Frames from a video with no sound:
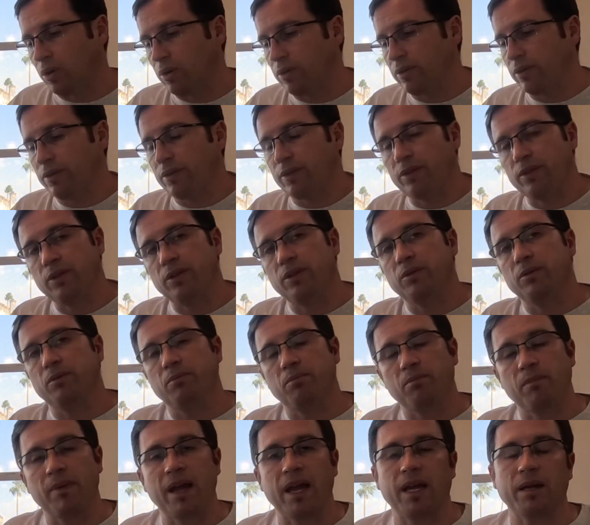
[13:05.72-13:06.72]
or
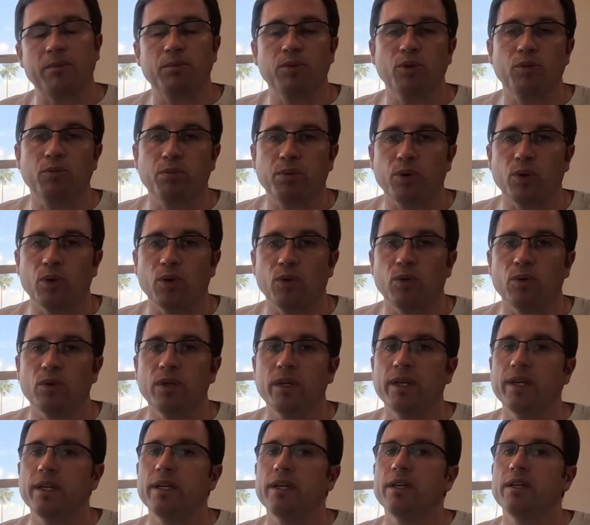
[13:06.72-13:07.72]
the MacBook
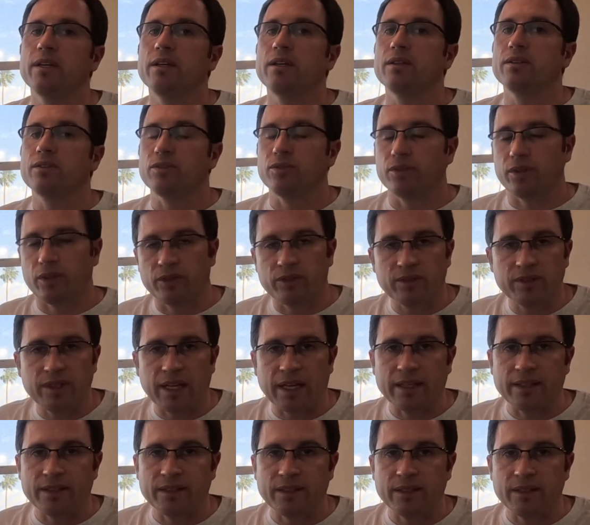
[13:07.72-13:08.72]
Pro two
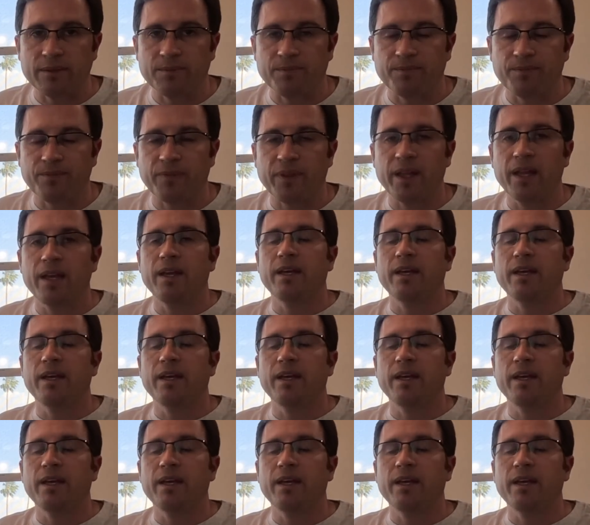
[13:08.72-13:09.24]
thousand nineteen.